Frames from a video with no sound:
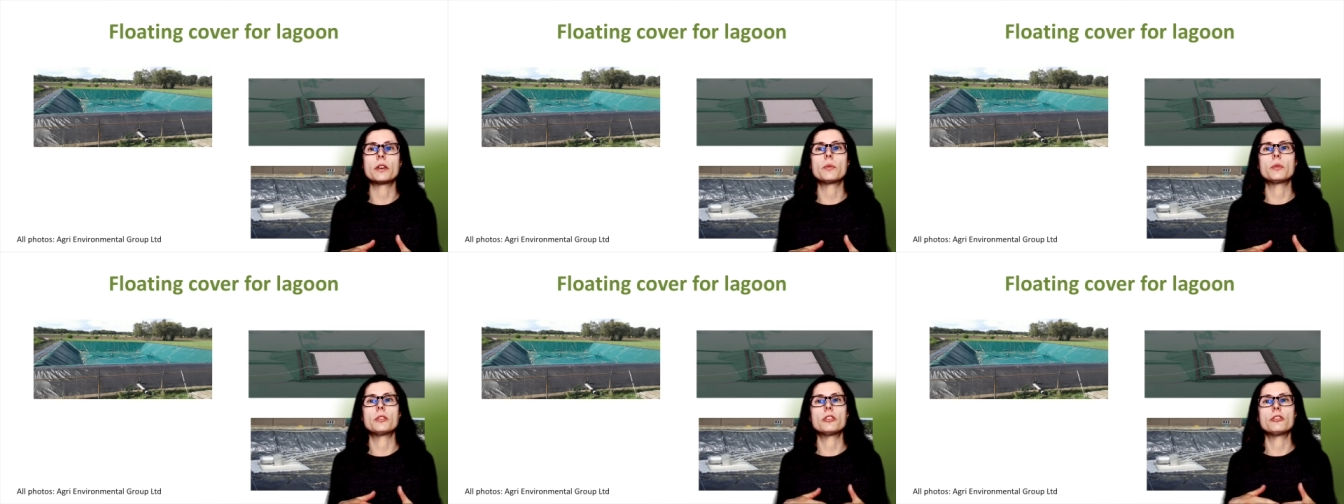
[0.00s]

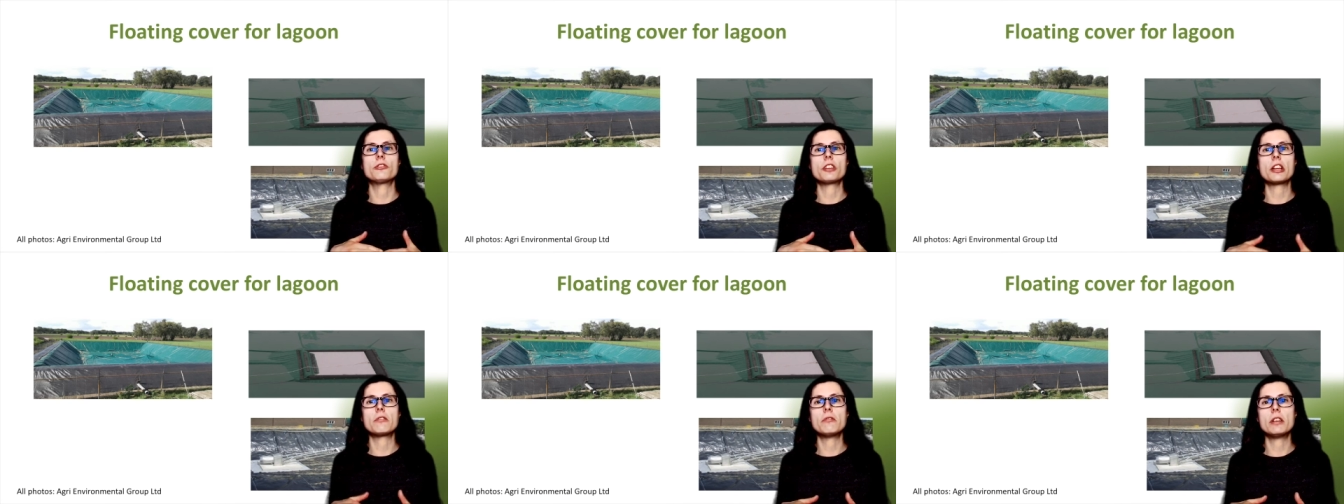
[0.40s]
which is
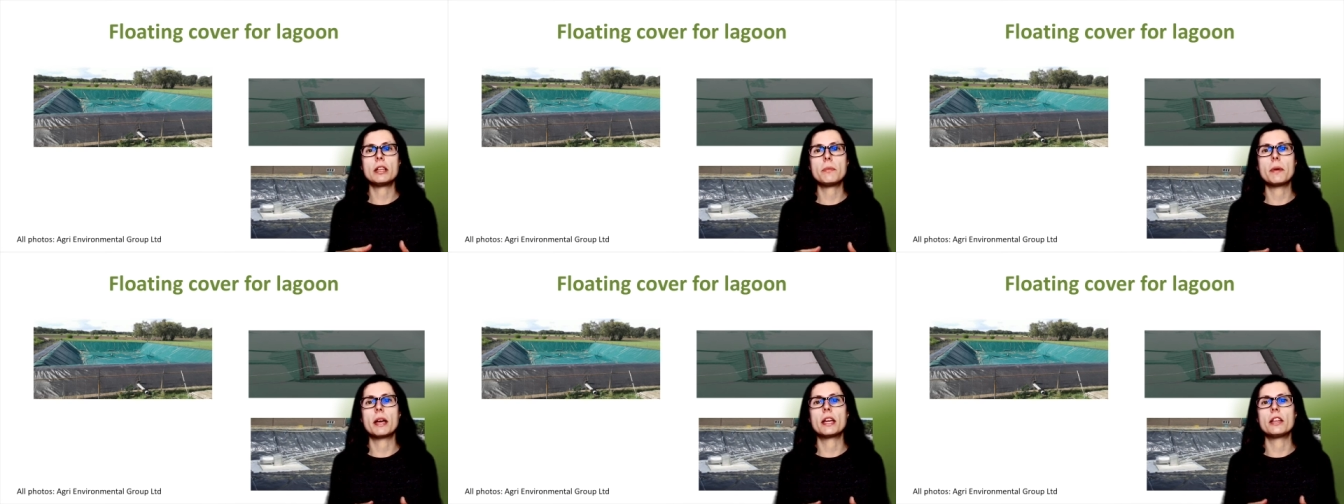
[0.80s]
generally
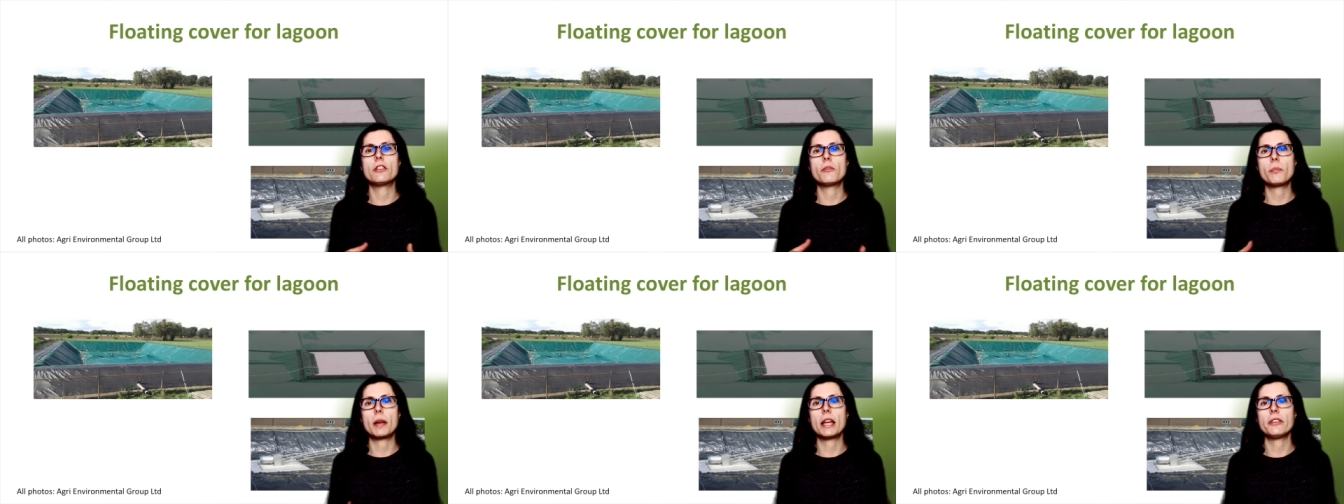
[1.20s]
made
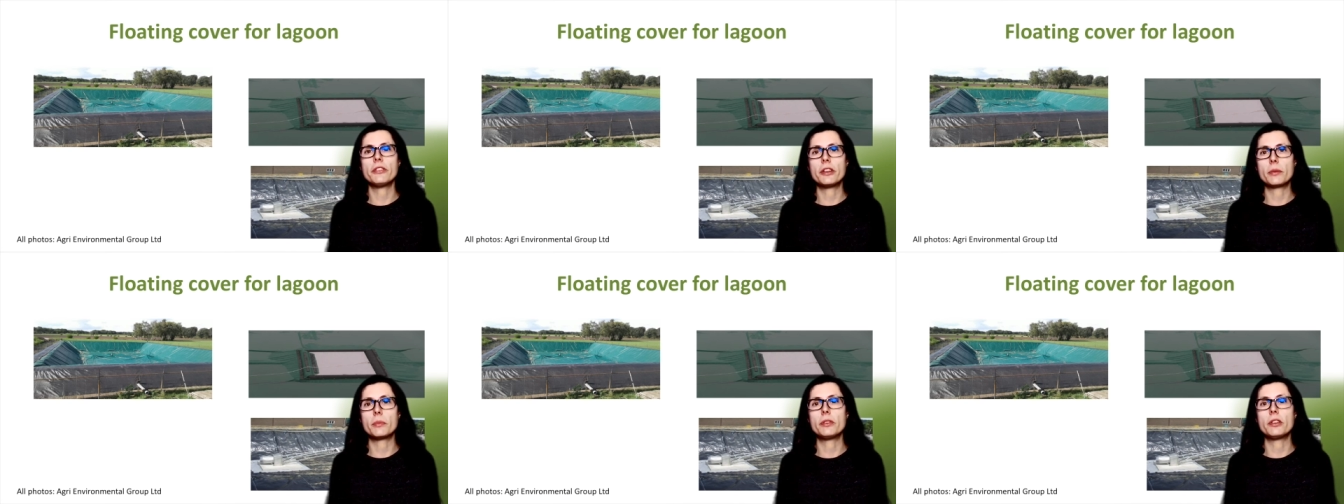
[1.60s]
of
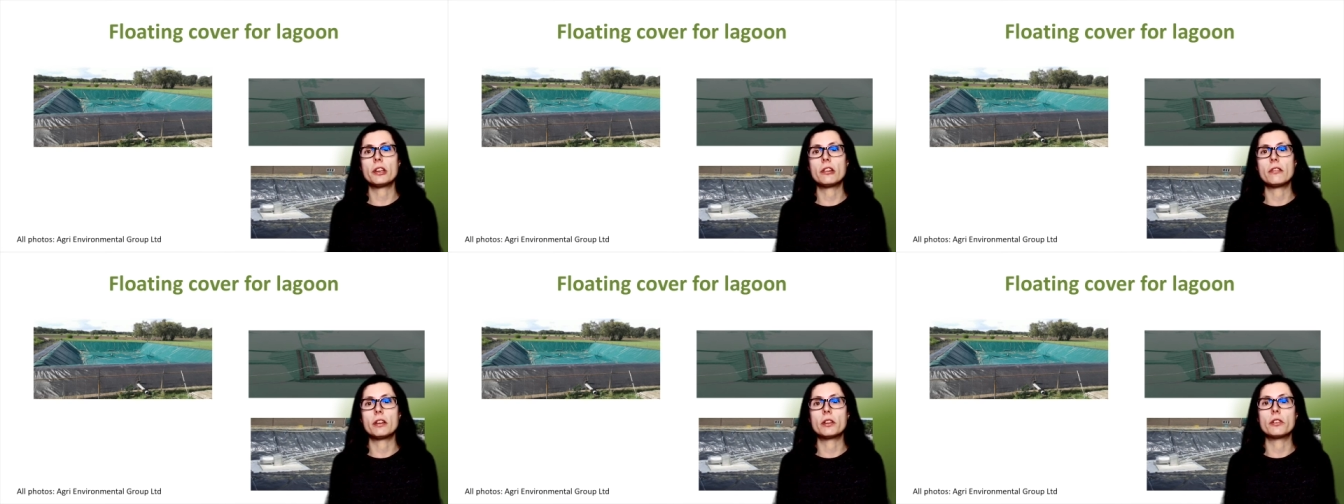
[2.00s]
plastic
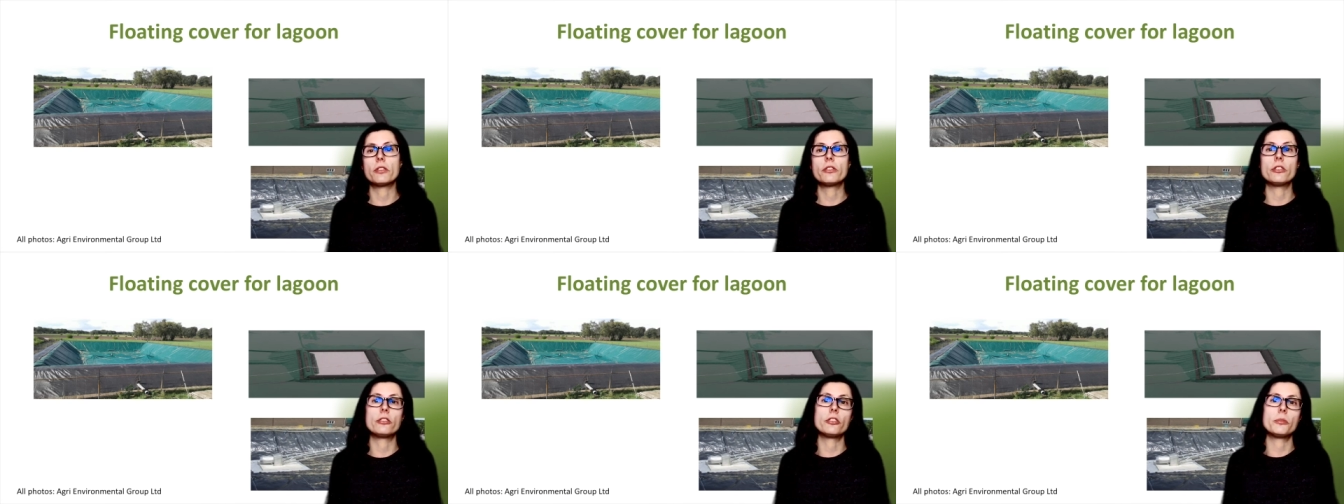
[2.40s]
materials
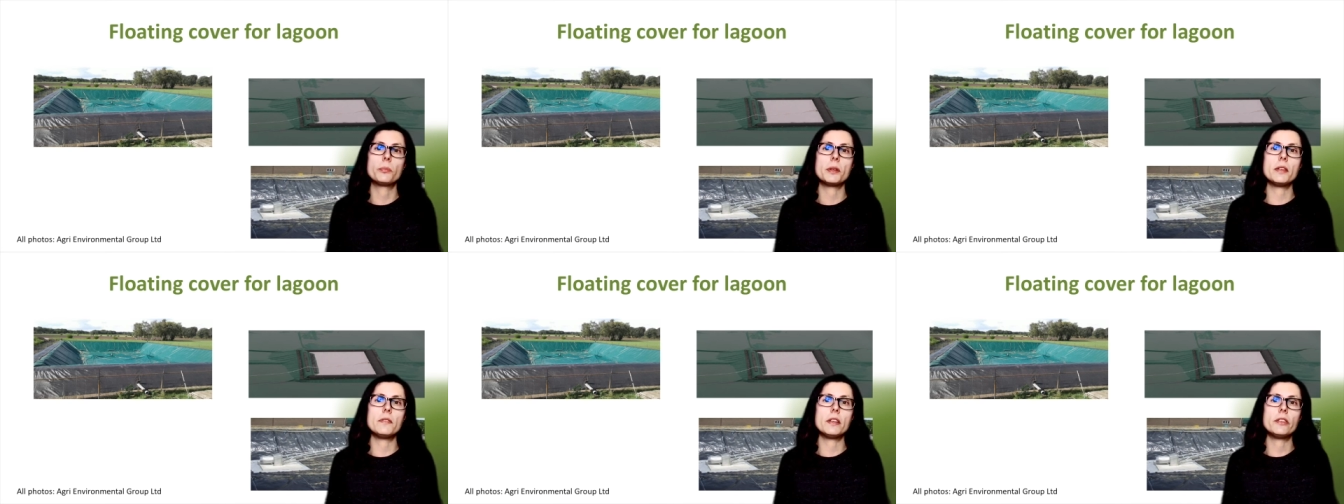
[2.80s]
such as
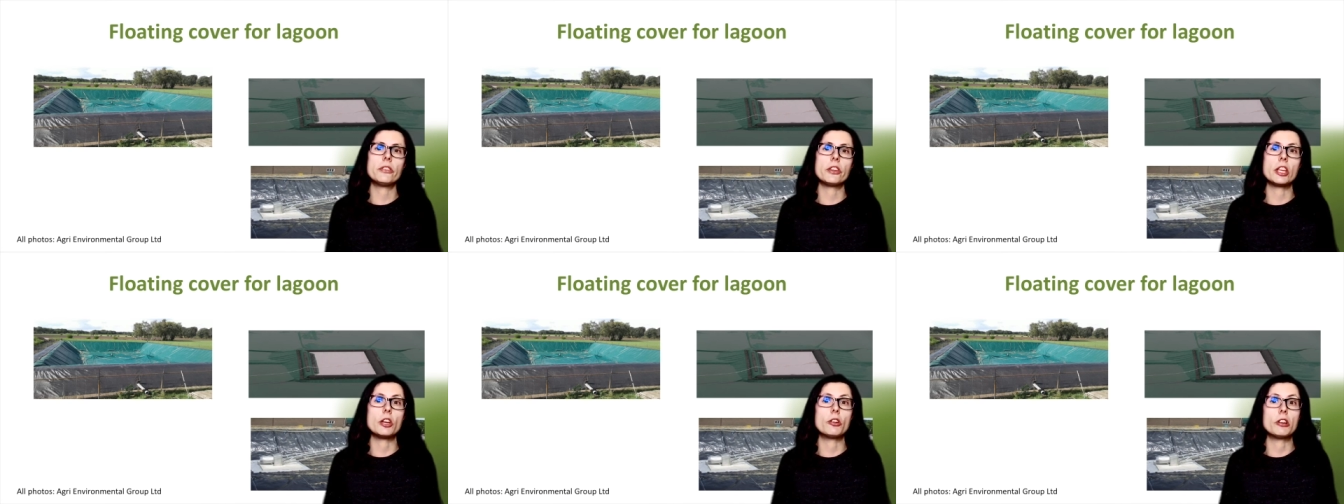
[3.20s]

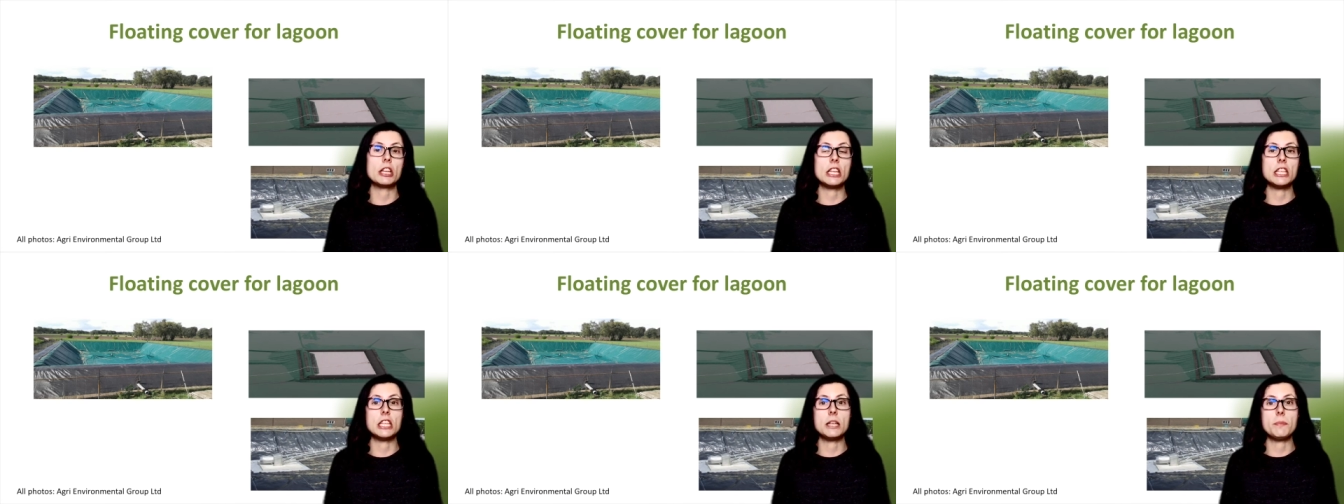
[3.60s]
PVC or
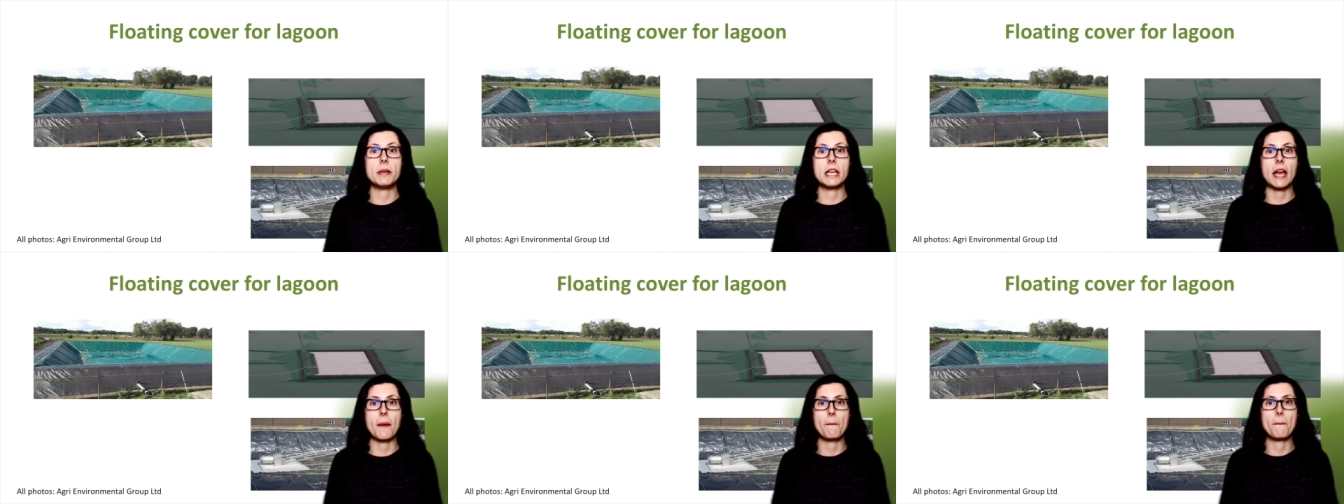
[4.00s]

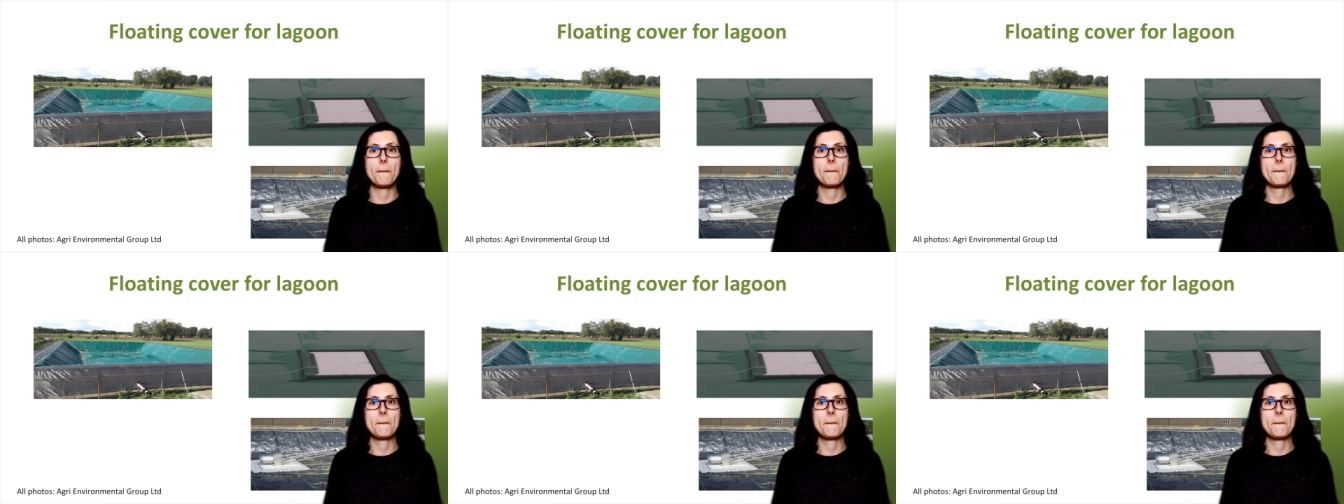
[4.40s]
EDPM.